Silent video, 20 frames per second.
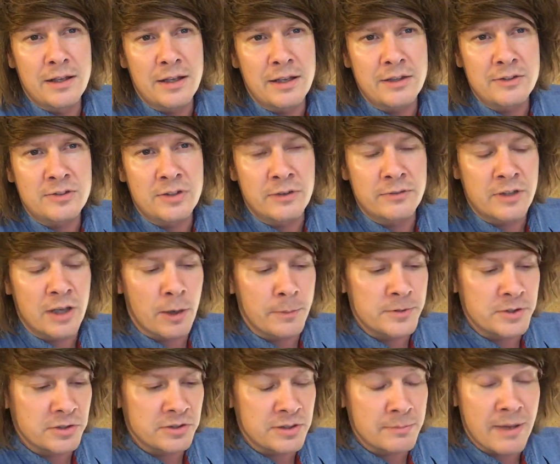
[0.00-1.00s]
So if that
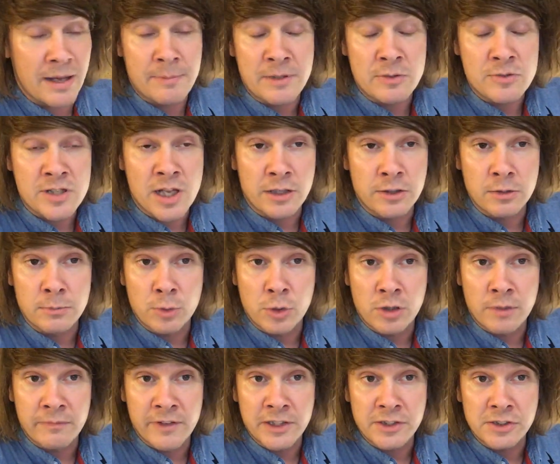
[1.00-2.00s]
opportunity, maybe he'll start doing more
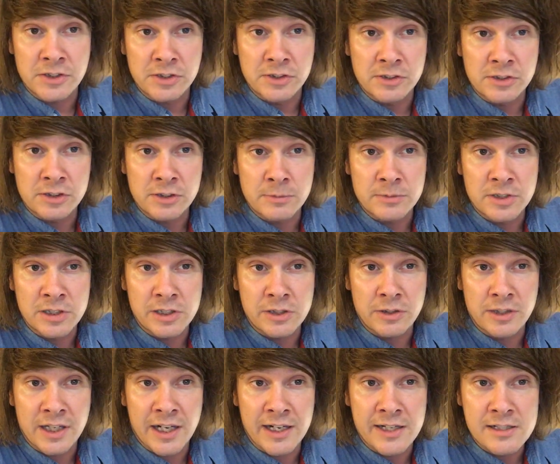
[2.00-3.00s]
conventions and come to the
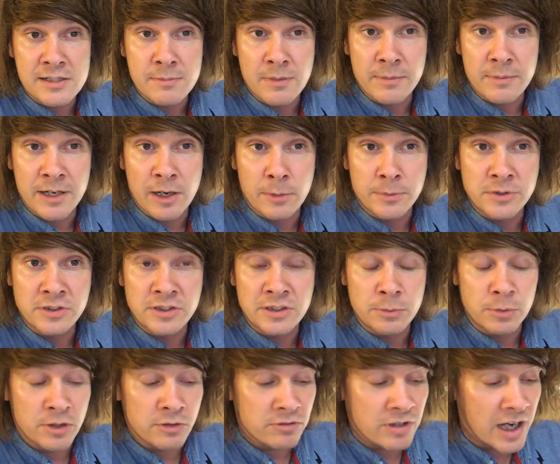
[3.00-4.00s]
UK, so maybe that opportunity
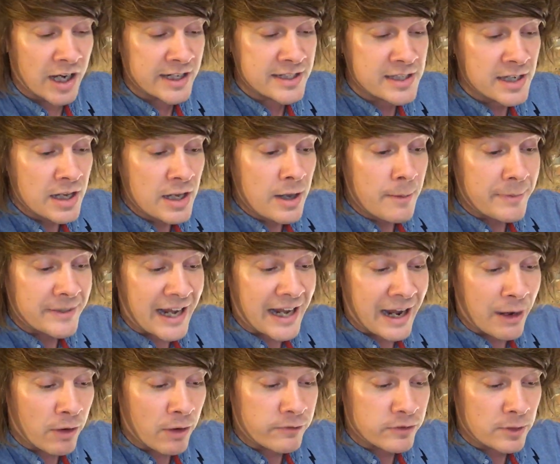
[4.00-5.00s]
will arise. But yeah,
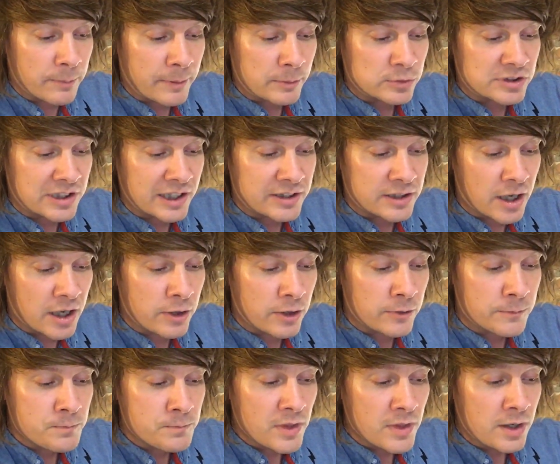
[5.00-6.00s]
how often do people say
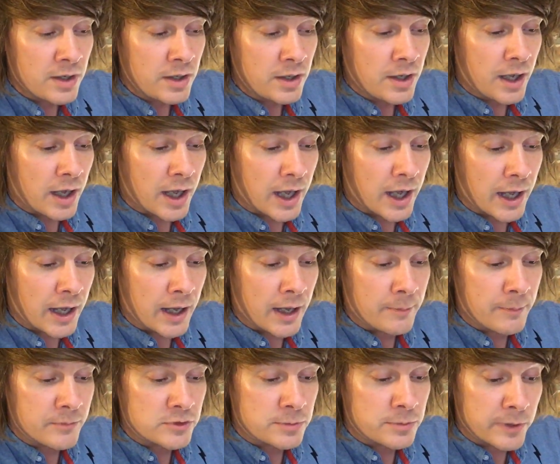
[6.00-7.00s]
no?
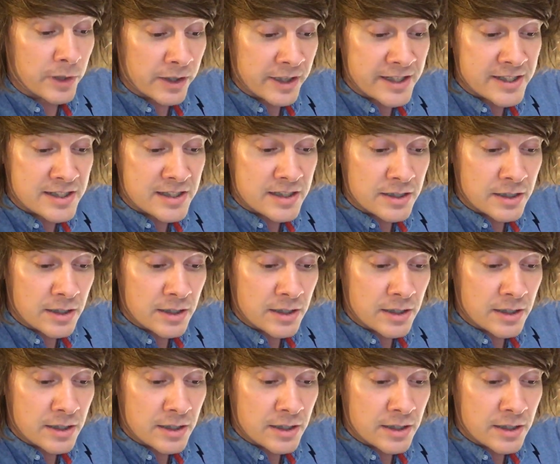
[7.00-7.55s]
To be honest,